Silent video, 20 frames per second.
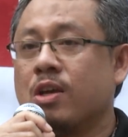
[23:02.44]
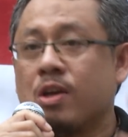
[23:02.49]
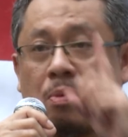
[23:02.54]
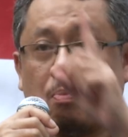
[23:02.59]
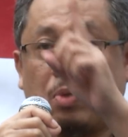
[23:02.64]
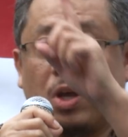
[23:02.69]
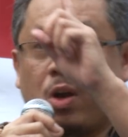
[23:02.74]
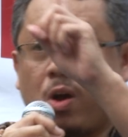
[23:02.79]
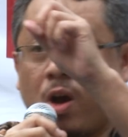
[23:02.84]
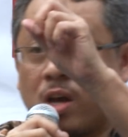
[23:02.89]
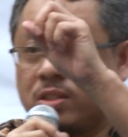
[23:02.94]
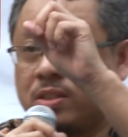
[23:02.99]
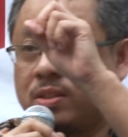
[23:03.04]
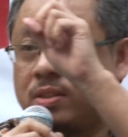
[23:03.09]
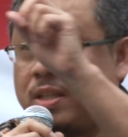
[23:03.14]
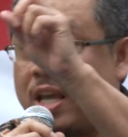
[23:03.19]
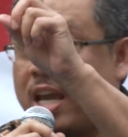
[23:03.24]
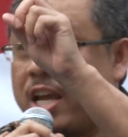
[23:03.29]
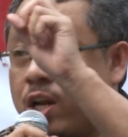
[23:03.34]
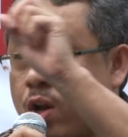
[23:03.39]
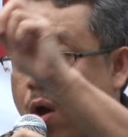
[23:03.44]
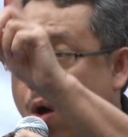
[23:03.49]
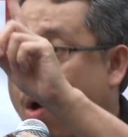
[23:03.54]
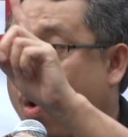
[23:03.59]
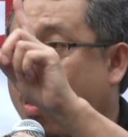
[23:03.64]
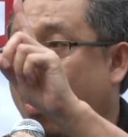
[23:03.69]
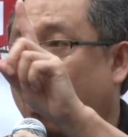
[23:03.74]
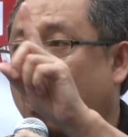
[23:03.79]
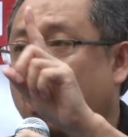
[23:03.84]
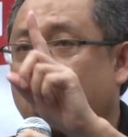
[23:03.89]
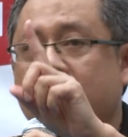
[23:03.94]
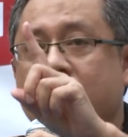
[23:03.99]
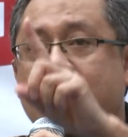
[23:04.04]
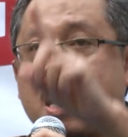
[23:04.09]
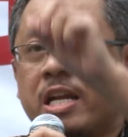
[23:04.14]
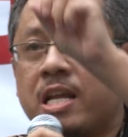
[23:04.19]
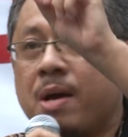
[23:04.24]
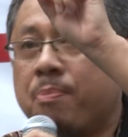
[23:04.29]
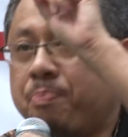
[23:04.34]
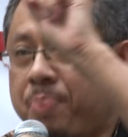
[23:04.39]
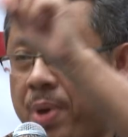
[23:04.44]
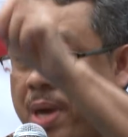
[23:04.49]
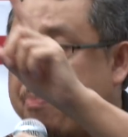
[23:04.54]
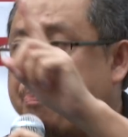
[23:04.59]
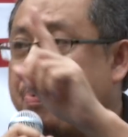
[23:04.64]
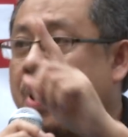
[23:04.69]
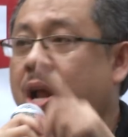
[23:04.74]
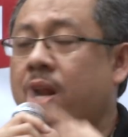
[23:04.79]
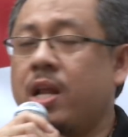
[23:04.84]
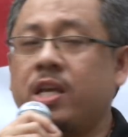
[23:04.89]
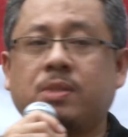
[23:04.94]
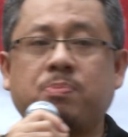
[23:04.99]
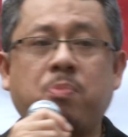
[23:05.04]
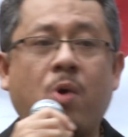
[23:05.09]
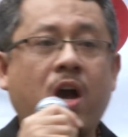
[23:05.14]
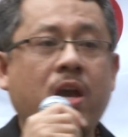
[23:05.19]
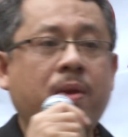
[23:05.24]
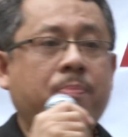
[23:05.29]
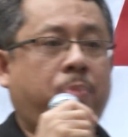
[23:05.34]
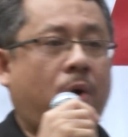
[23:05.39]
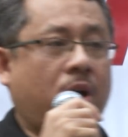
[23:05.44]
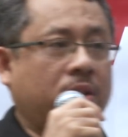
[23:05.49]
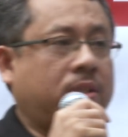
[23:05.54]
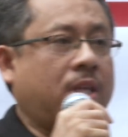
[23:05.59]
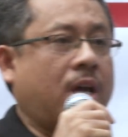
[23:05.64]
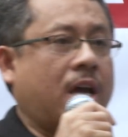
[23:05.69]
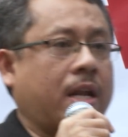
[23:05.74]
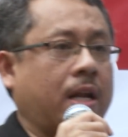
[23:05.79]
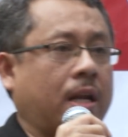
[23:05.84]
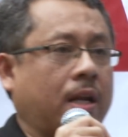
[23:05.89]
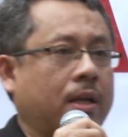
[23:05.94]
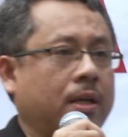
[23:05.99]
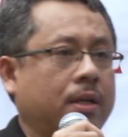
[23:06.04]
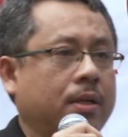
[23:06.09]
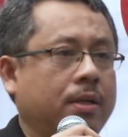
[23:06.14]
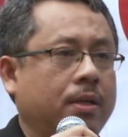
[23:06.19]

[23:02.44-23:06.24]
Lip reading: Because they know the people is more important.